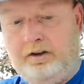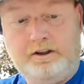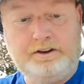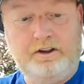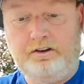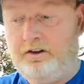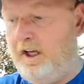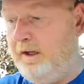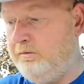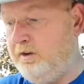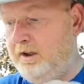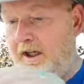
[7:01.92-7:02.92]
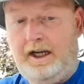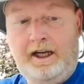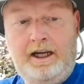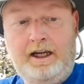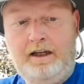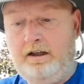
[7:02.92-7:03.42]
that just came
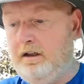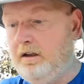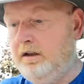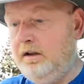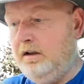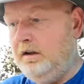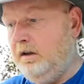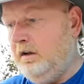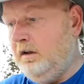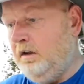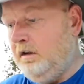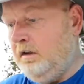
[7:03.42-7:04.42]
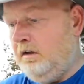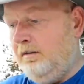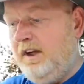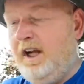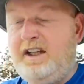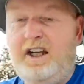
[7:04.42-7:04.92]
today.
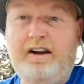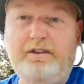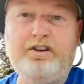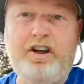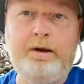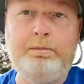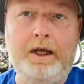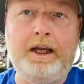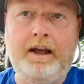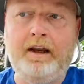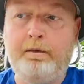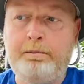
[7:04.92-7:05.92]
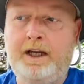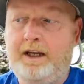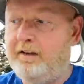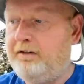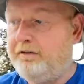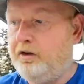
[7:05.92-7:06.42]
Yeah, I did have a sneak peek
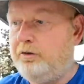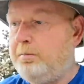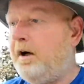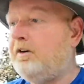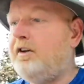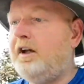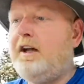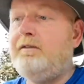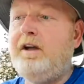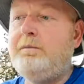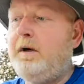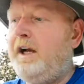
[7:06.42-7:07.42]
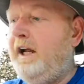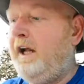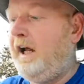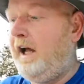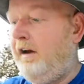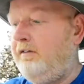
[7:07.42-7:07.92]
at the first box that came in, but I
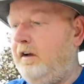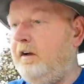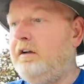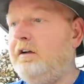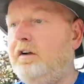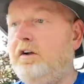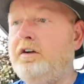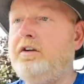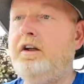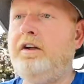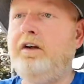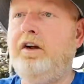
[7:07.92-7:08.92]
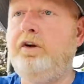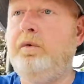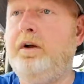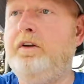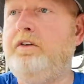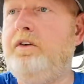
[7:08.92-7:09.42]
haven't looked in the new
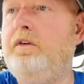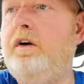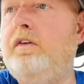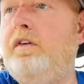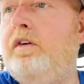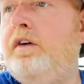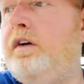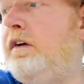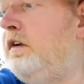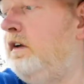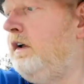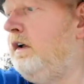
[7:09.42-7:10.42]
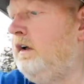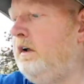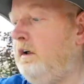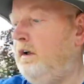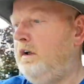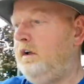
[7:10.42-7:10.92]
one. So I'm going
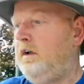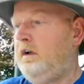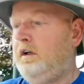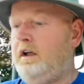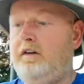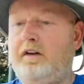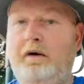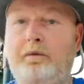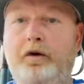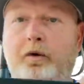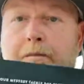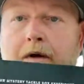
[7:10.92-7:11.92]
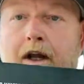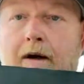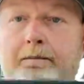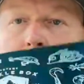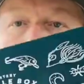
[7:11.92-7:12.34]
to get that one opened up.